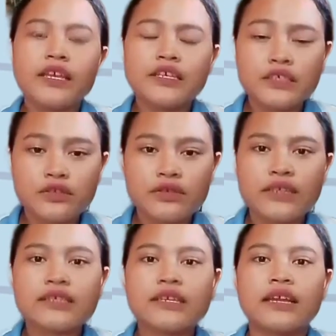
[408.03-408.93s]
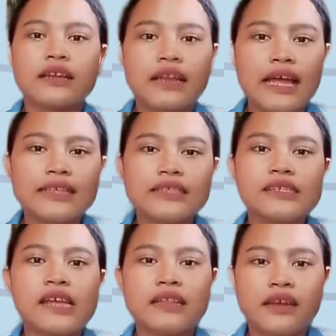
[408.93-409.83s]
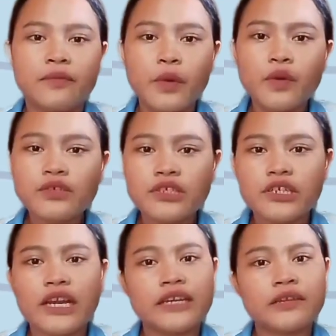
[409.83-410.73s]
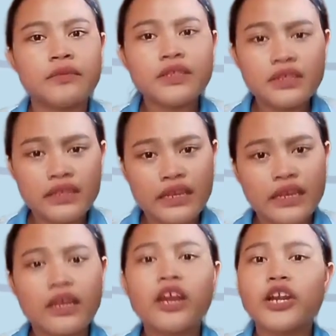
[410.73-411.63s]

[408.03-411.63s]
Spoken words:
Students can glance at a poster and immediately